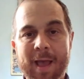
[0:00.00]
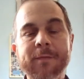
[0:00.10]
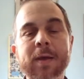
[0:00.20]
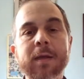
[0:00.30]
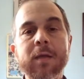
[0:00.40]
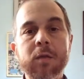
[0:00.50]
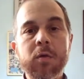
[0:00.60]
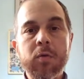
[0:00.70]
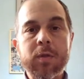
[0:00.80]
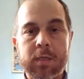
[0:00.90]
Have I
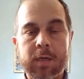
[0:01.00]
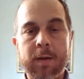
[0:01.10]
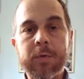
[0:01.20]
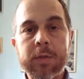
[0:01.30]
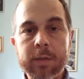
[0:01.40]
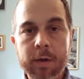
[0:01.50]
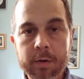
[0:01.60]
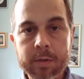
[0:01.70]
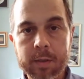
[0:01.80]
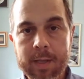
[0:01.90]
used it to come
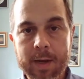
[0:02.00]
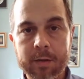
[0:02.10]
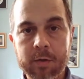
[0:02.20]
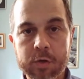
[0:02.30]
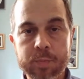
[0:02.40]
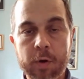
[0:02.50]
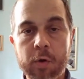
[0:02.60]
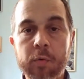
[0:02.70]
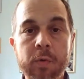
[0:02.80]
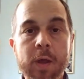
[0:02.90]
closer to HaKadosh
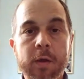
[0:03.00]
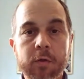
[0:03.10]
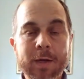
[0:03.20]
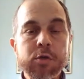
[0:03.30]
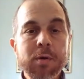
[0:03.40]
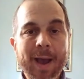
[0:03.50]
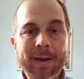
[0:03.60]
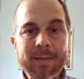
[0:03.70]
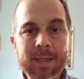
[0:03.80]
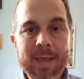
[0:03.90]
Baruch Hu? Do I try
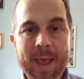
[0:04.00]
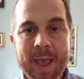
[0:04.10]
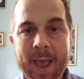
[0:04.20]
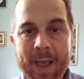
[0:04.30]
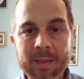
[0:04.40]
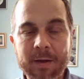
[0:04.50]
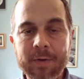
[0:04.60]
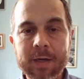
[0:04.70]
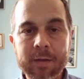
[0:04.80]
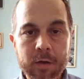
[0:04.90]
to see the hand of
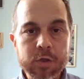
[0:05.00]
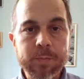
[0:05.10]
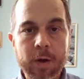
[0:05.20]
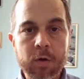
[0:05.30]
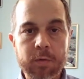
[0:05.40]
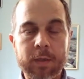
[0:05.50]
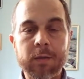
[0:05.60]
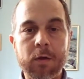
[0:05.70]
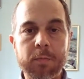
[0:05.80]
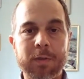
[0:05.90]
HaKadosh Baruch Hu in
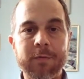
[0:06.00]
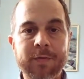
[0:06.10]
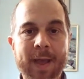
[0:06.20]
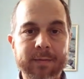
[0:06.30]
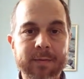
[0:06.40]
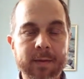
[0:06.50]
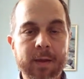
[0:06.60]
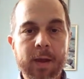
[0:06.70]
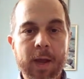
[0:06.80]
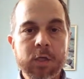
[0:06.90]
global events
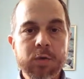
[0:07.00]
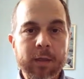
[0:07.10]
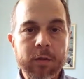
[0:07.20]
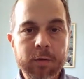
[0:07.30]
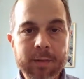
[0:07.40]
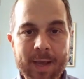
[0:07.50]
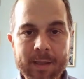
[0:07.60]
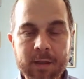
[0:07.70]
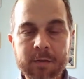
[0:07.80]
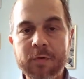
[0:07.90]
and try to learn
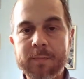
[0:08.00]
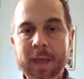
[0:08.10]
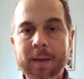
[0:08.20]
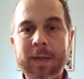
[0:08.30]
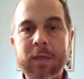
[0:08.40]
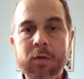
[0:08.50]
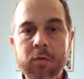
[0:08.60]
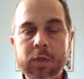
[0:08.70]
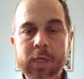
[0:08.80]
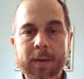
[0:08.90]
lessons from them and
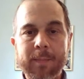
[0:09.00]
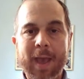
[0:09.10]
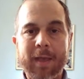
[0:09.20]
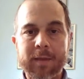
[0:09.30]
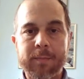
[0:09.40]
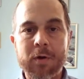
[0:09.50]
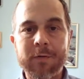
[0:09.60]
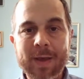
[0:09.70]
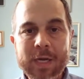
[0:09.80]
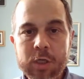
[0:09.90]
use them as a
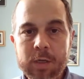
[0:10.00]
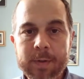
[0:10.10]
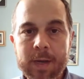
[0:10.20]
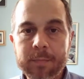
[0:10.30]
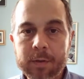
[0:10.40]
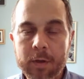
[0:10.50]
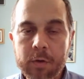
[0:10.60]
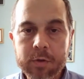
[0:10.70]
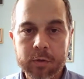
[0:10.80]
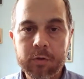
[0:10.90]
motivation to become
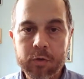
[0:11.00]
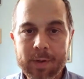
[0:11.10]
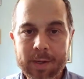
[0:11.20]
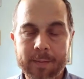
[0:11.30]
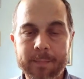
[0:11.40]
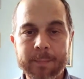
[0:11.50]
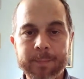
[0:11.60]
closer to Him?